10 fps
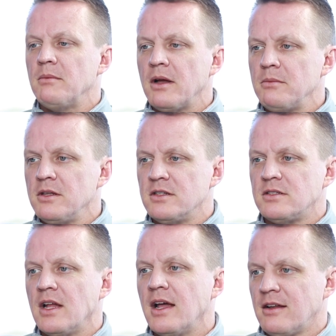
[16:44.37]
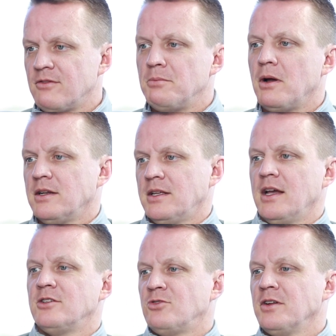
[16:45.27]
That might be the stat of the
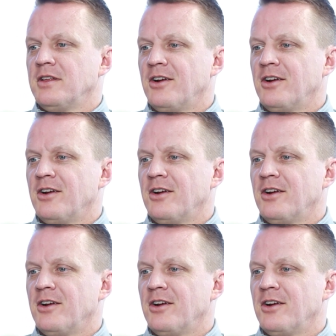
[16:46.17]
podcast right there.